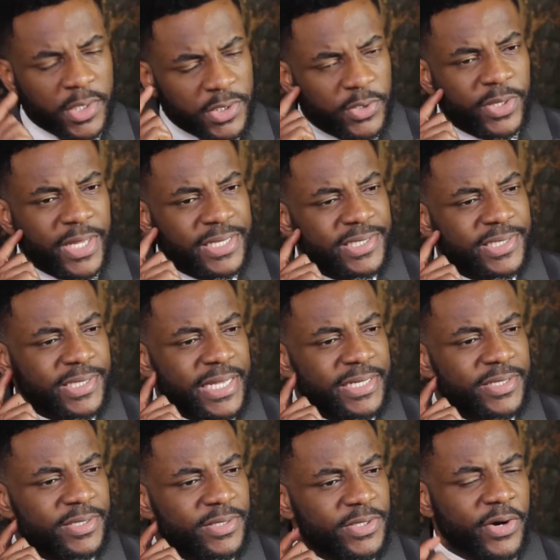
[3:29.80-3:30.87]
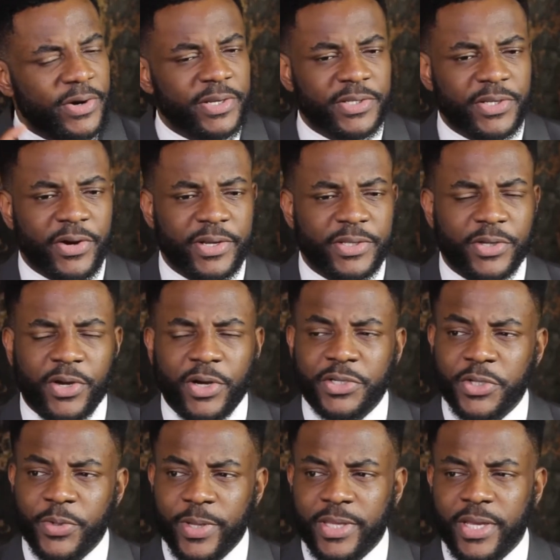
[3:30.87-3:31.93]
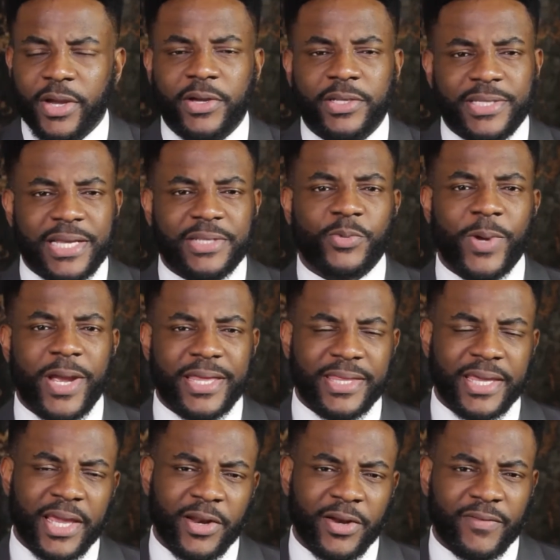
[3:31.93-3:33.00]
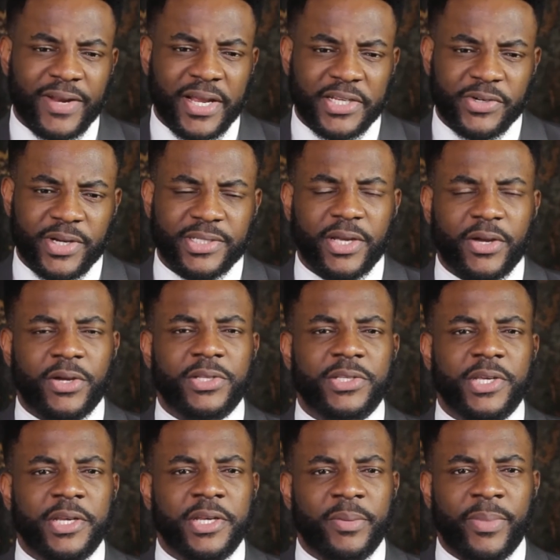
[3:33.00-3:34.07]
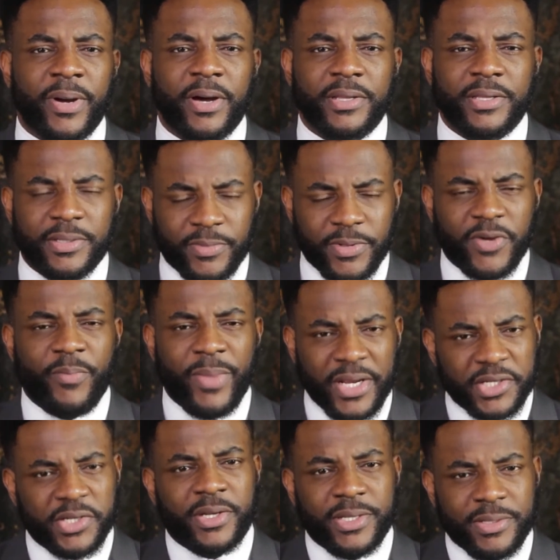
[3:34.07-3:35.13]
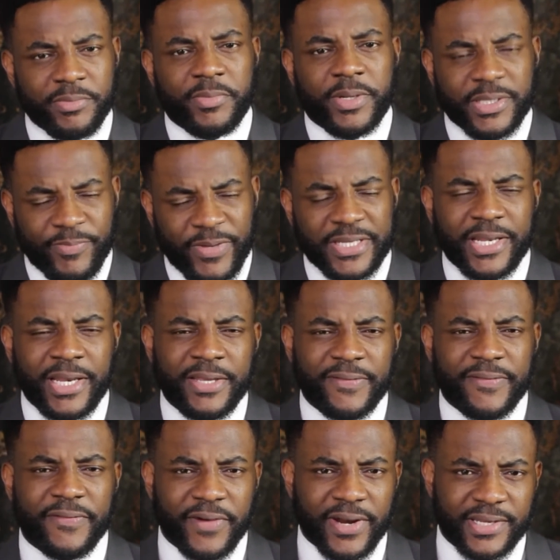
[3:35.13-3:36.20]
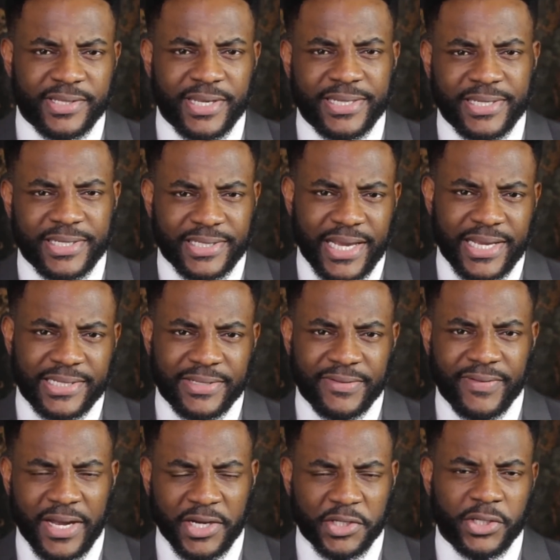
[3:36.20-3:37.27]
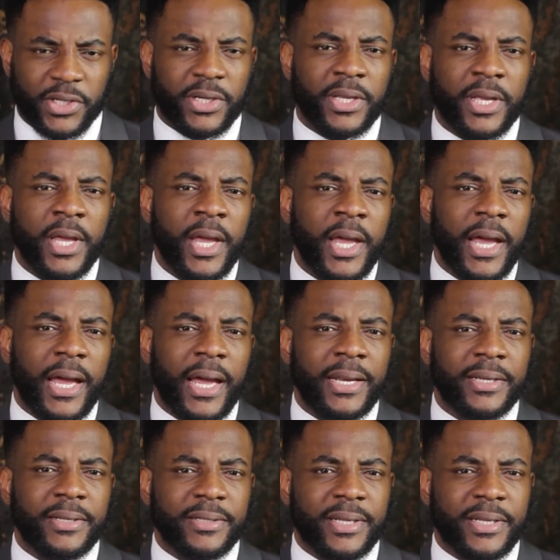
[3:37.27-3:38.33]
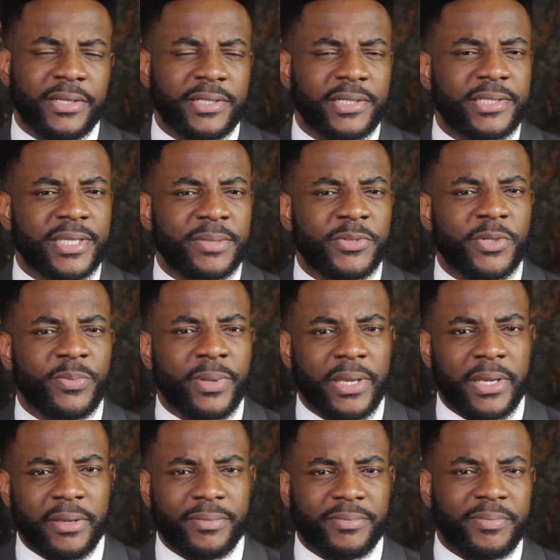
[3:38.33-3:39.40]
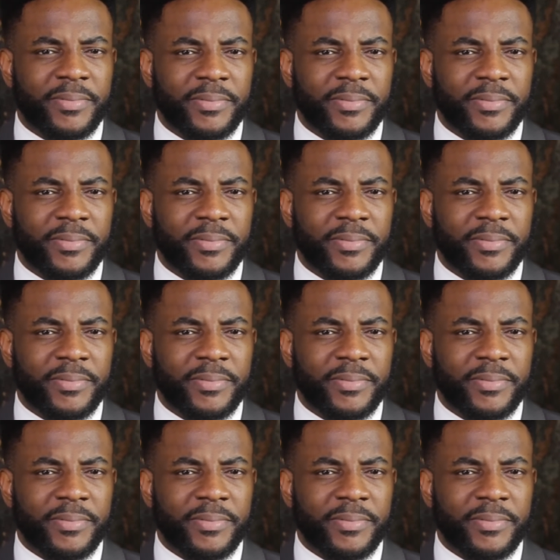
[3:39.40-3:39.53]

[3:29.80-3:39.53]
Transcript: So that's sorry to cut you in there, because that's where I think a lot of Nigerians are concerned about. You mentioned basically the phrase, the decisive action, and there doesn't seem to be